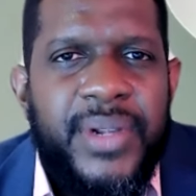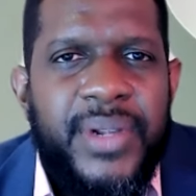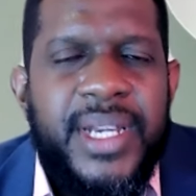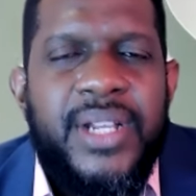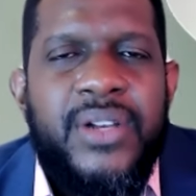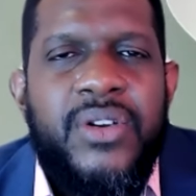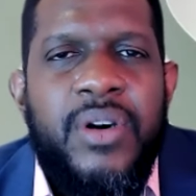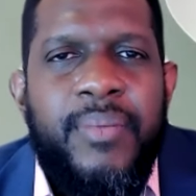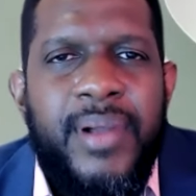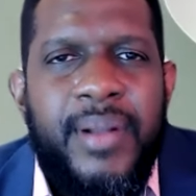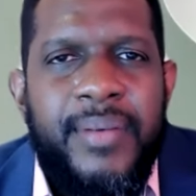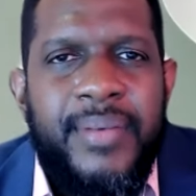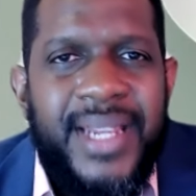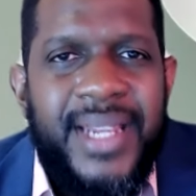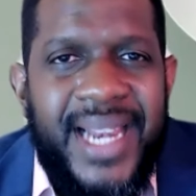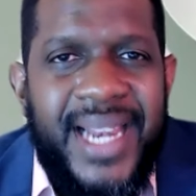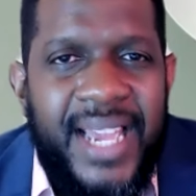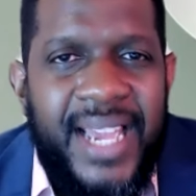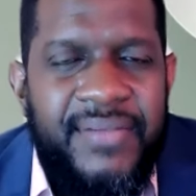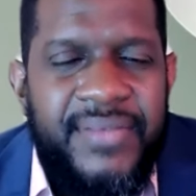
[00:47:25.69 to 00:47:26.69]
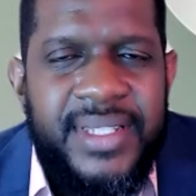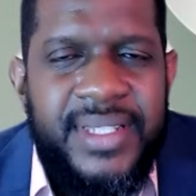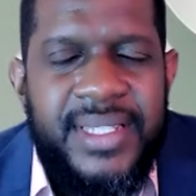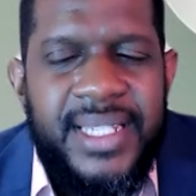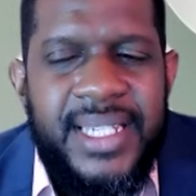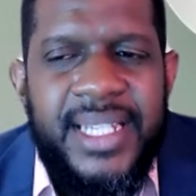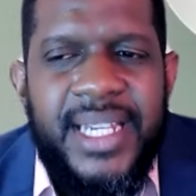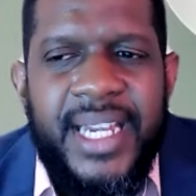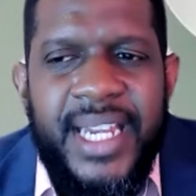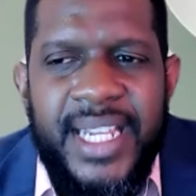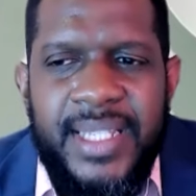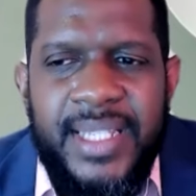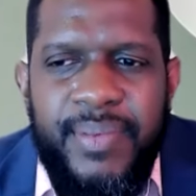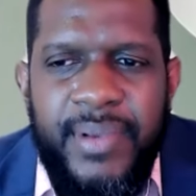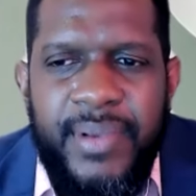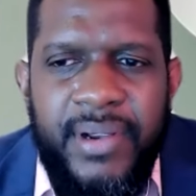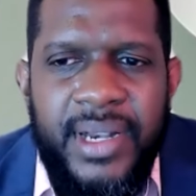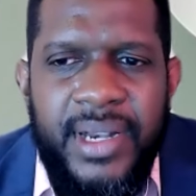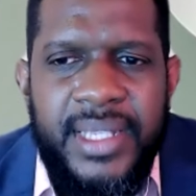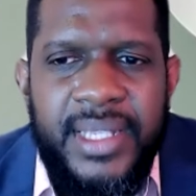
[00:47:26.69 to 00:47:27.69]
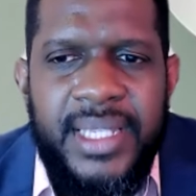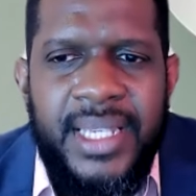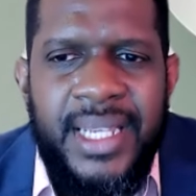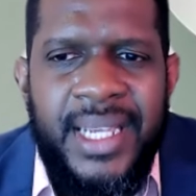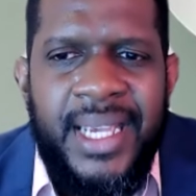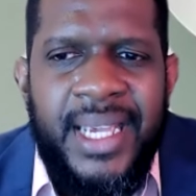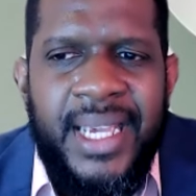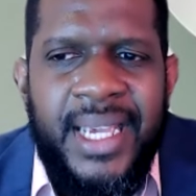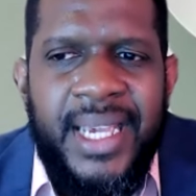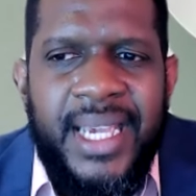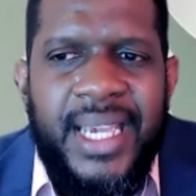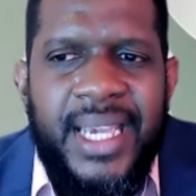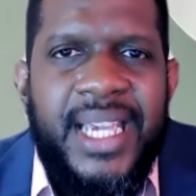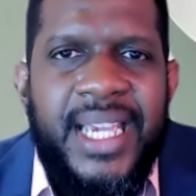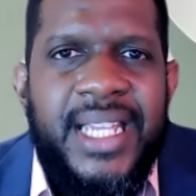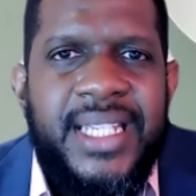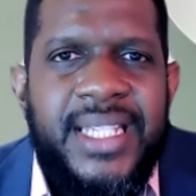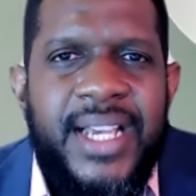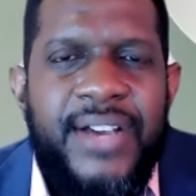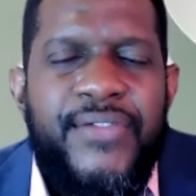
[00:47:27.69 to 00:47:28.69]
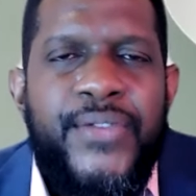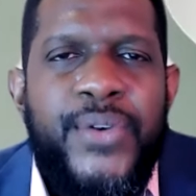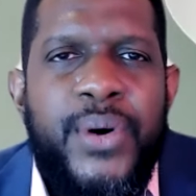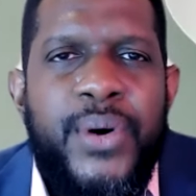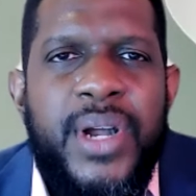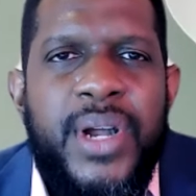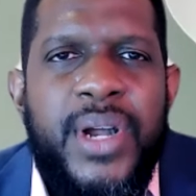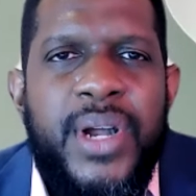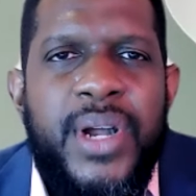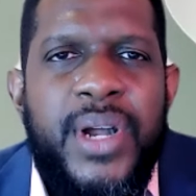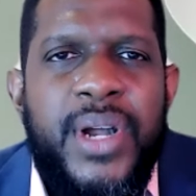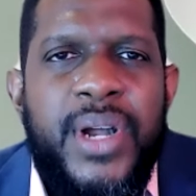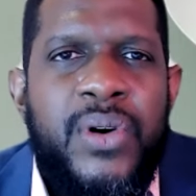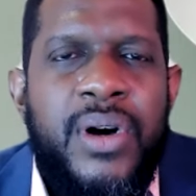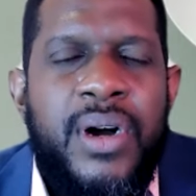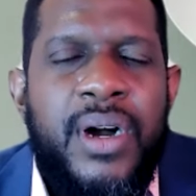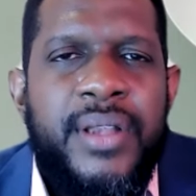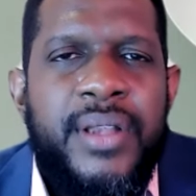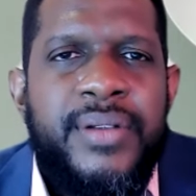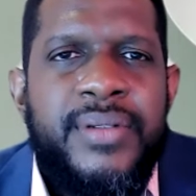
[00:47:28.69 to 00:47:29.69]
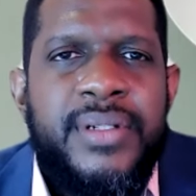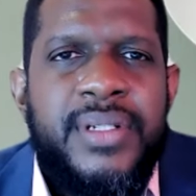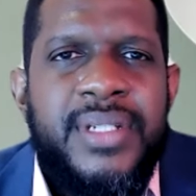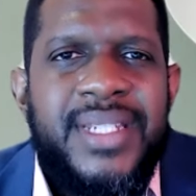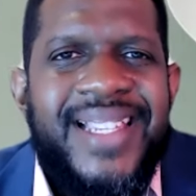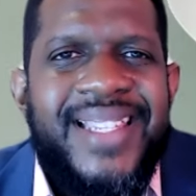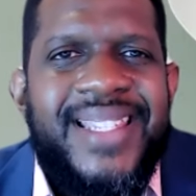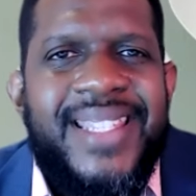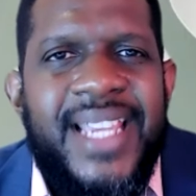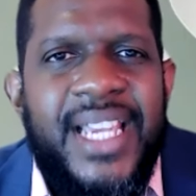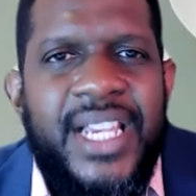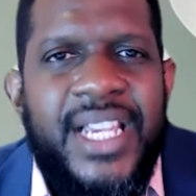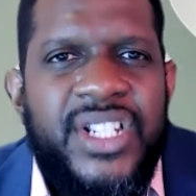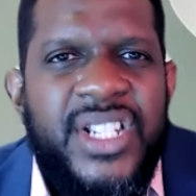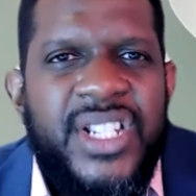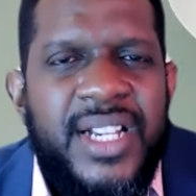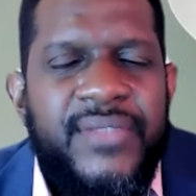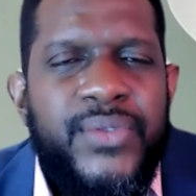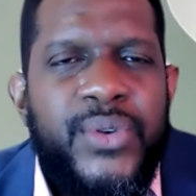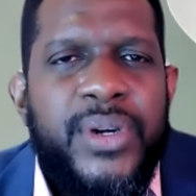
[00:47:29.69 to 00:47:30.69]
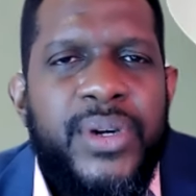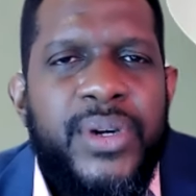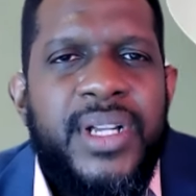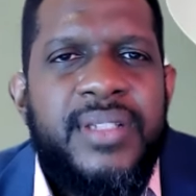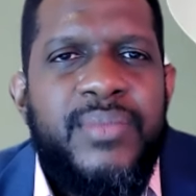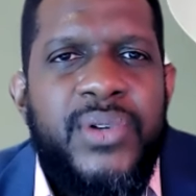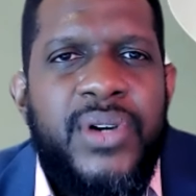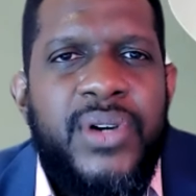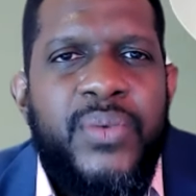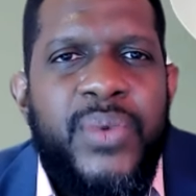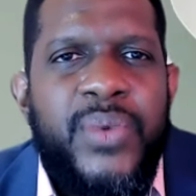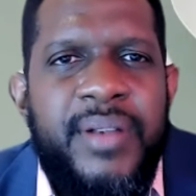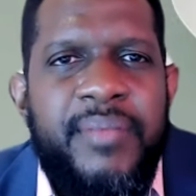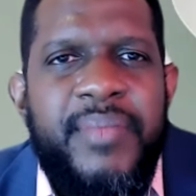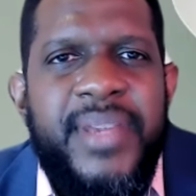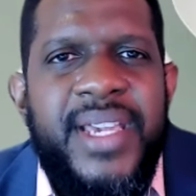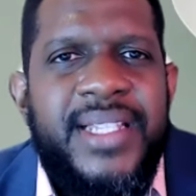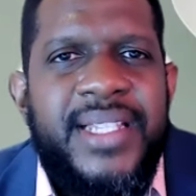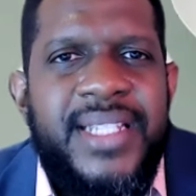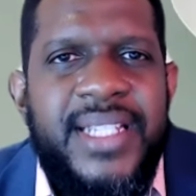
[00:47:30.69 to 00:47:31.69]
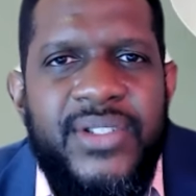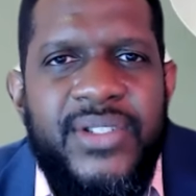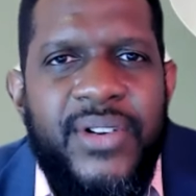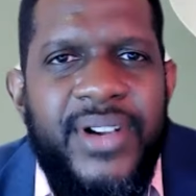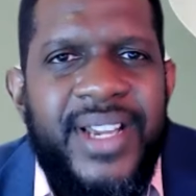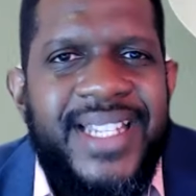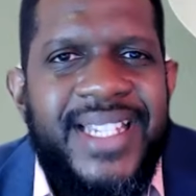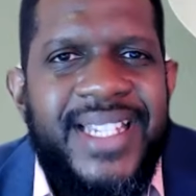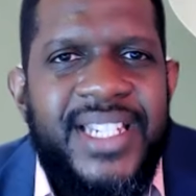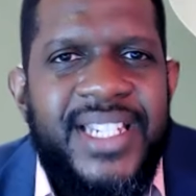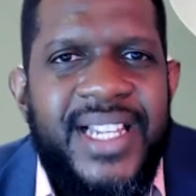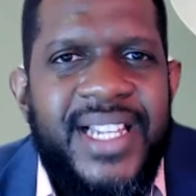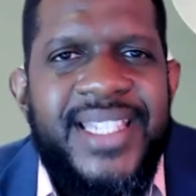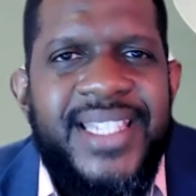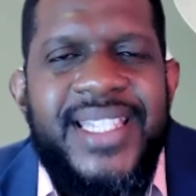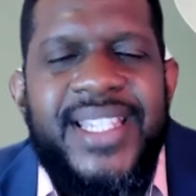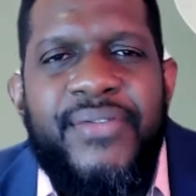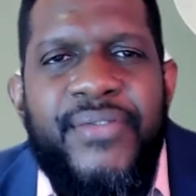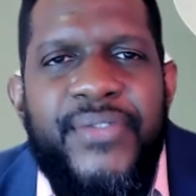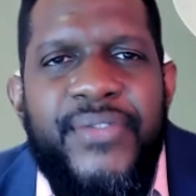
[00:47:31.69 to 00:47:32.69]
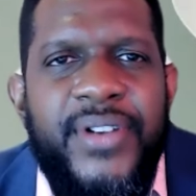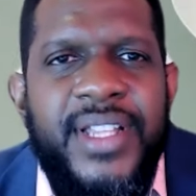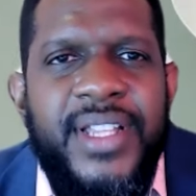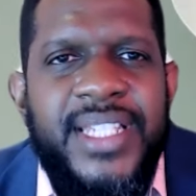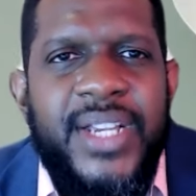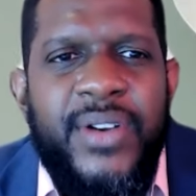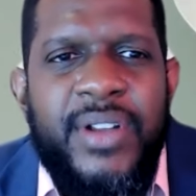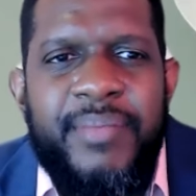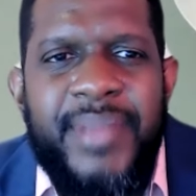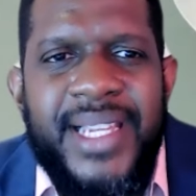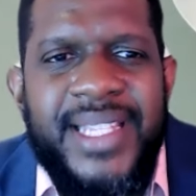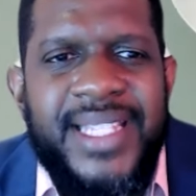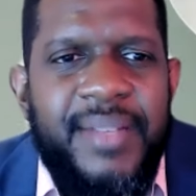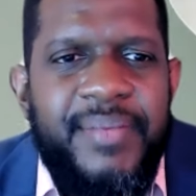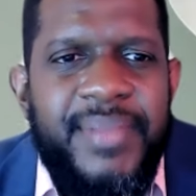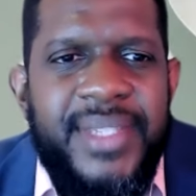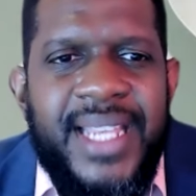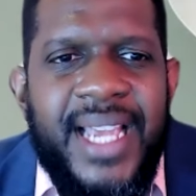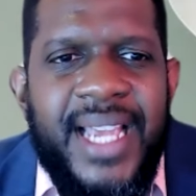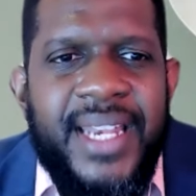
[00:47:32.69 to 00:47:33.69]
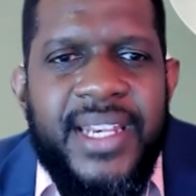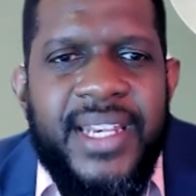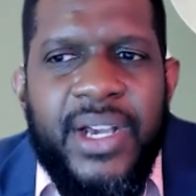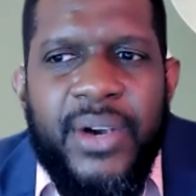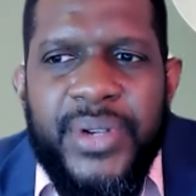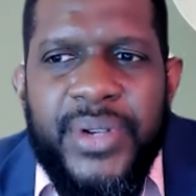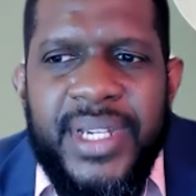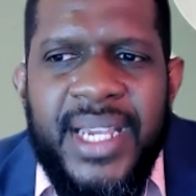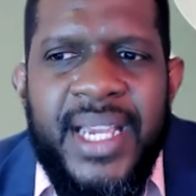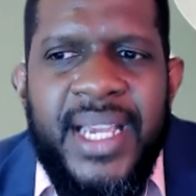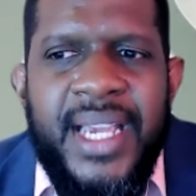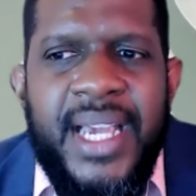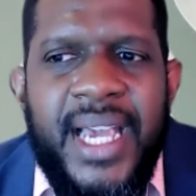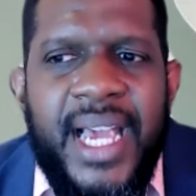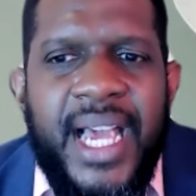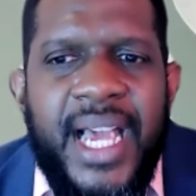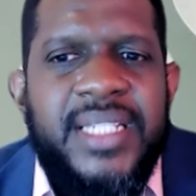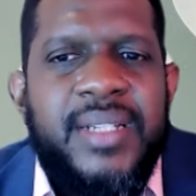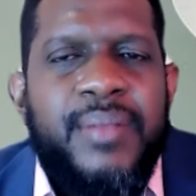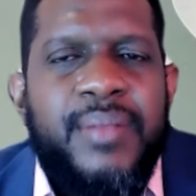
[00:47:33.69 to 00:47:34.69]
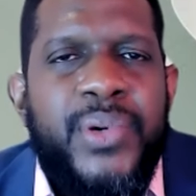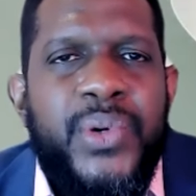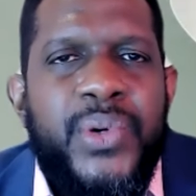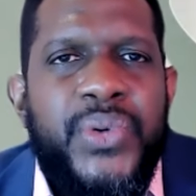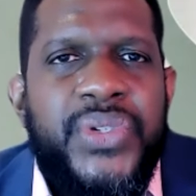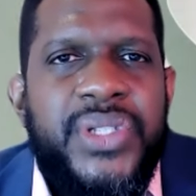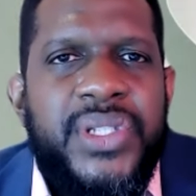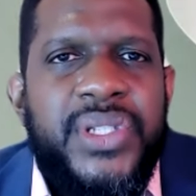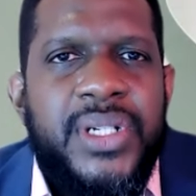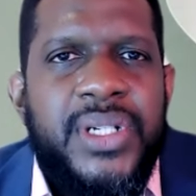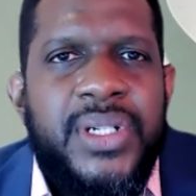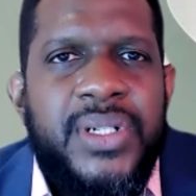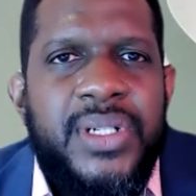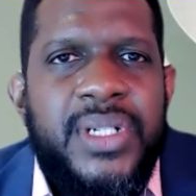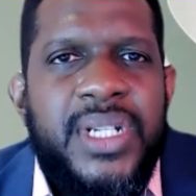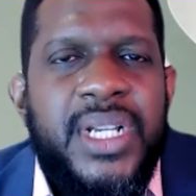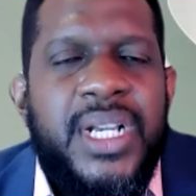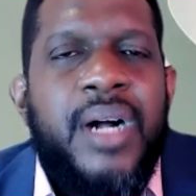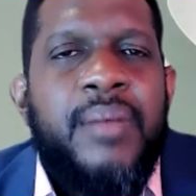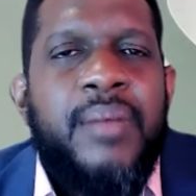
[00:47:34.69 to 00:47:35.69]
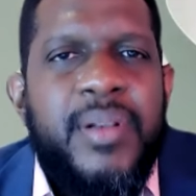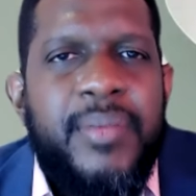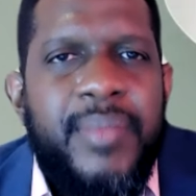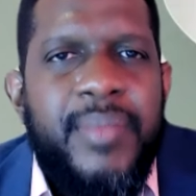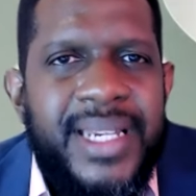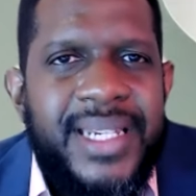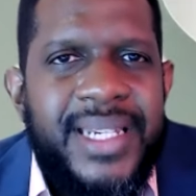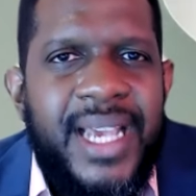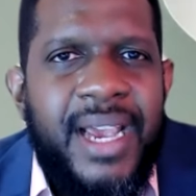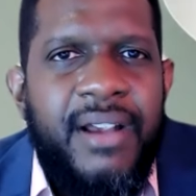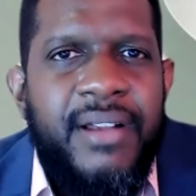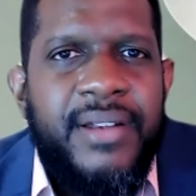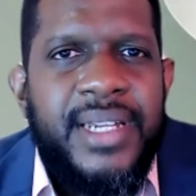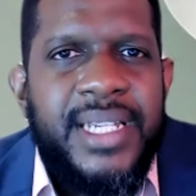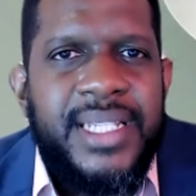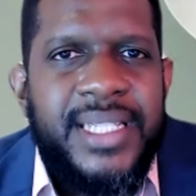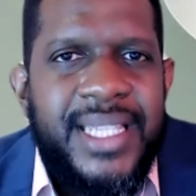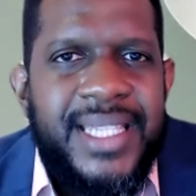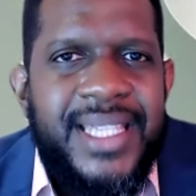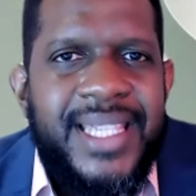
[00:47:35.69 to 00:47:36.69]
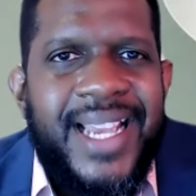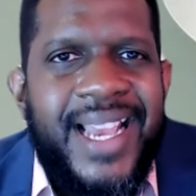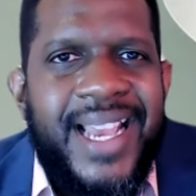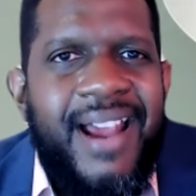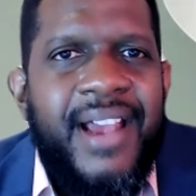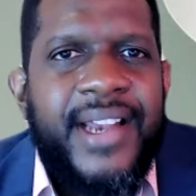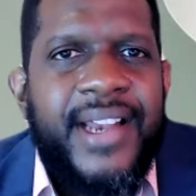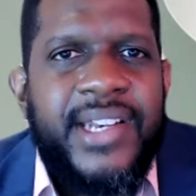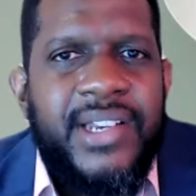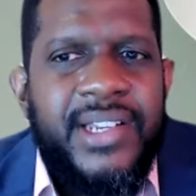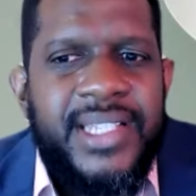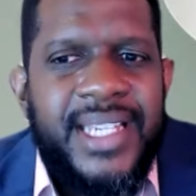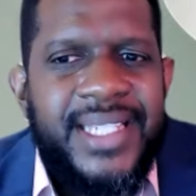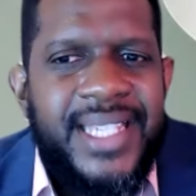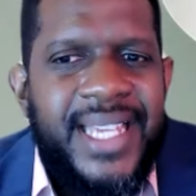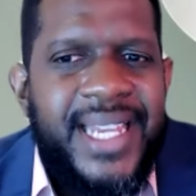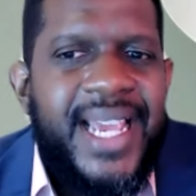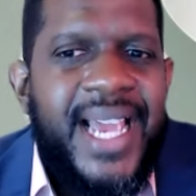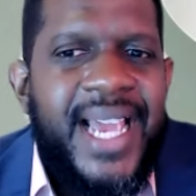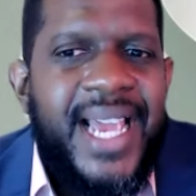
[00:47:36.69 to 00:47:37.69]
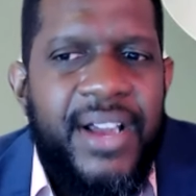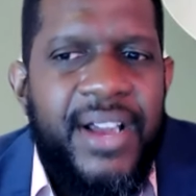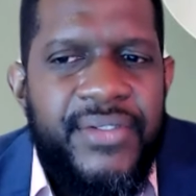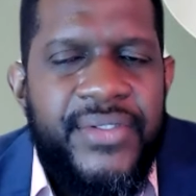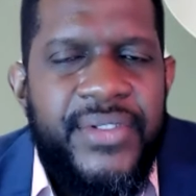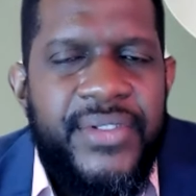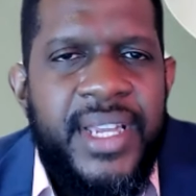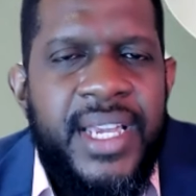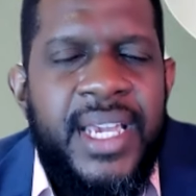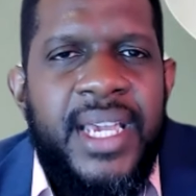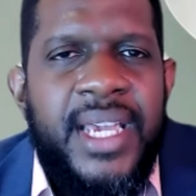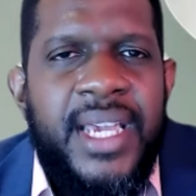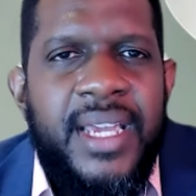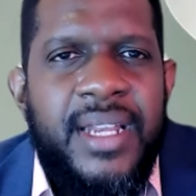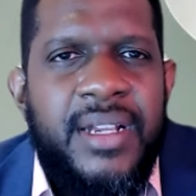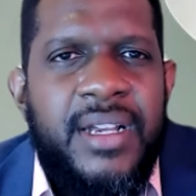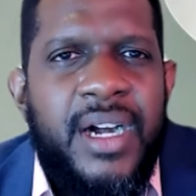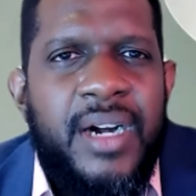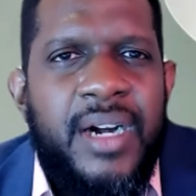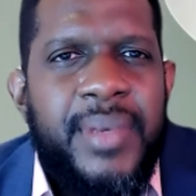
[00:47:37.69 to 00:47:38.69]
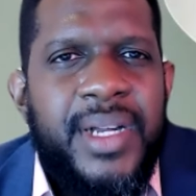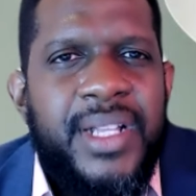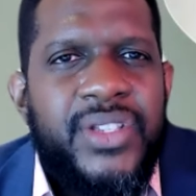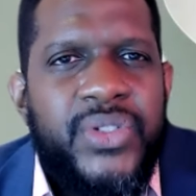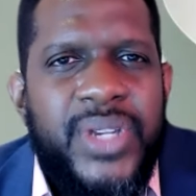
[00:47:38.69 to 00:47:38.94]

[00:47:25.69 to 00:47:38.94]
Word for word: One of the core problems that I've seen and experienced is a focus more on distinction, focus more on what makes these organizations different, what makes them stand out, as opposed to the complementarity, the characteristics that they have in common.